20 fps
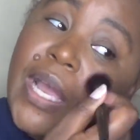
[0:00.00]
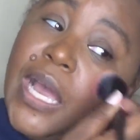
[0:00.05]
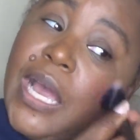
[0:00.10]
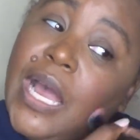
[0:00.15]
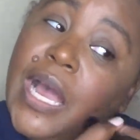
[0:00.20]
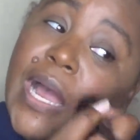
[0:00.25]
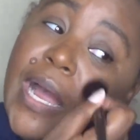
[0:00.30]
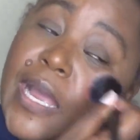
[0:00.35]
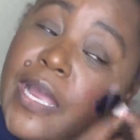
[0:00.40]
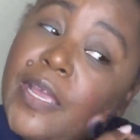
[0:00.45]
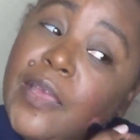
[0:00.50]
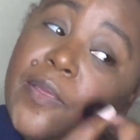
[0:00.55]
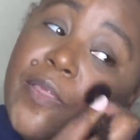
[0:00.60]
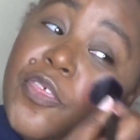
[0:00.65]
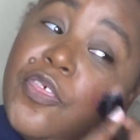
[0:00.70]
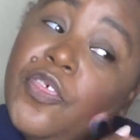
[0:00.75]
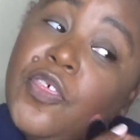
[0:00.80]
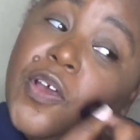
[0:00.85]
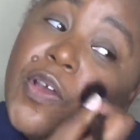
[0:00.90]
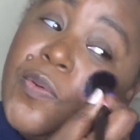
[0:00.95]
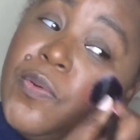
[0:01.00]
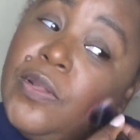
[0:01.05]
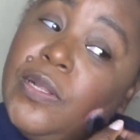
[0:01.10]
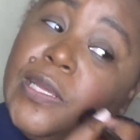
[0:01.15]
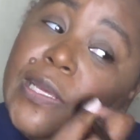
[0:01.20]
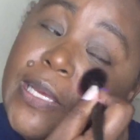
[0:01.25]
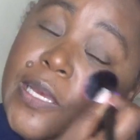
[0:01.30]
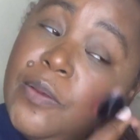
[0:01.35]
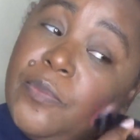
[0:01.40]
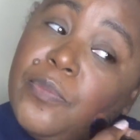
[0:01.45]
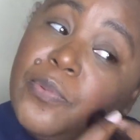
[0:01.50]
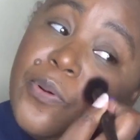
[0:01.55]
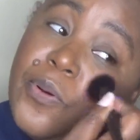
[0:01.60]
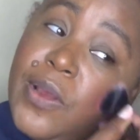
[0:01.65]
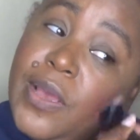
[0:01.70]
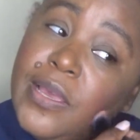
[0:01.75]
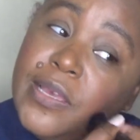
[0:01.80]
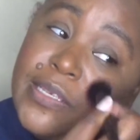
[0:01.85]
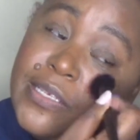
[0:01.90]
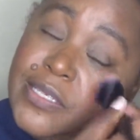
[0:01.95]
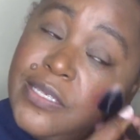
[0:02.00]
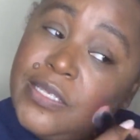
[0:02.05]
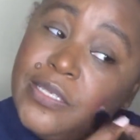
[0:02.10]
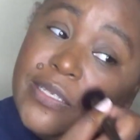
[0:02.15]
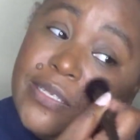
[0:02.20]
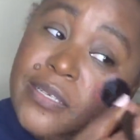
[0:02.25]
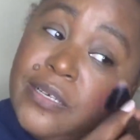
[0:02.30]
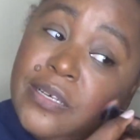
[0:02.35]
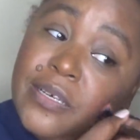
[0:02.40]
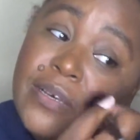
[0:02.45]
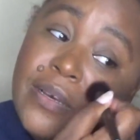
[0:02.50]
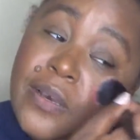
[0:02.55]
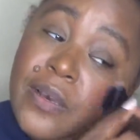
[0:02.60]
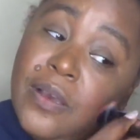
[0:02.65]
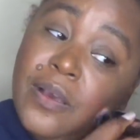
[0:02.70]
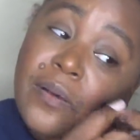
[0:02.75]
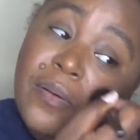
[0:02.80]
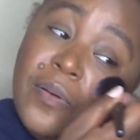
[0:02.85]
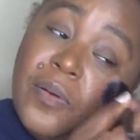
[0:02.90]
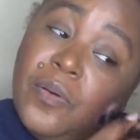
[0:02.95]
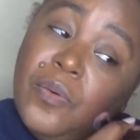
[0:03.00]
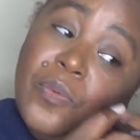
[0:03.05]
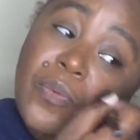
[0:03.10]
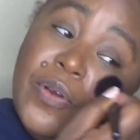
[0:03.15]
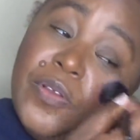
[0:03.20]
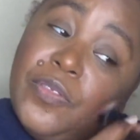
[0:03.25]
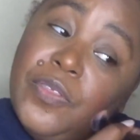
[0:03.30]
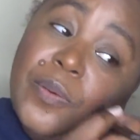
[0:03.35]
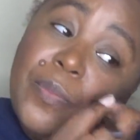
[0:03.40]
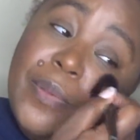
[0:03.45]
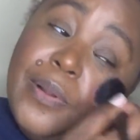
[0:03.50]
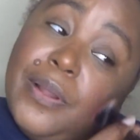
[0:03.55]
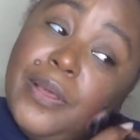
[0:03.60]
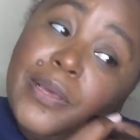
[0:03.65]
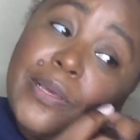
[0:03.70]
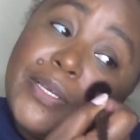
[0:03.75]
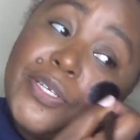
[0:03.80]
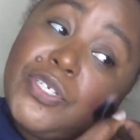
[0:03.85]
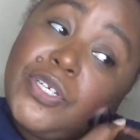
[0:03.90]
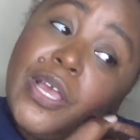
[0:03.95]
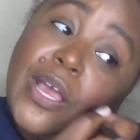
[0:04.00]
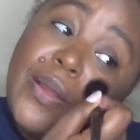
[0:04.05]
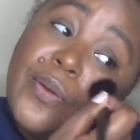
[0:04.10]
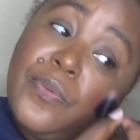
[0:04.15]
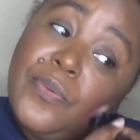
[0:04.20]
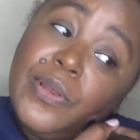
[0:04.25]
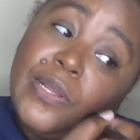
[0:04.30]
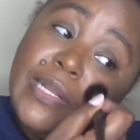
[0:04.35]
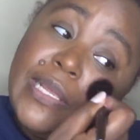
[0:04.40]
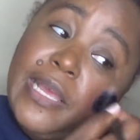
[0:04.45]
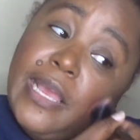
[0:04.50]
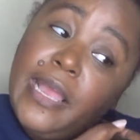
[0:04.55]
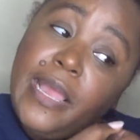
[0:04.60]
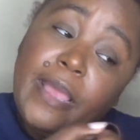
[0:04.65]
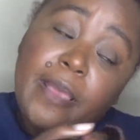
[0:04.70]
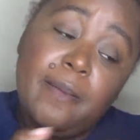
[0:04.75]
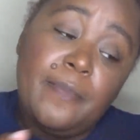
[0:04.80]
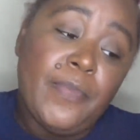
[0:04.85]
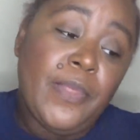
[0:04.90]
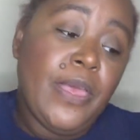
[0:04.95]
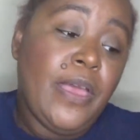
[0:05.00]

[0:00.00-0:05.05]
I am thoroughly impressed with the blush. I really am.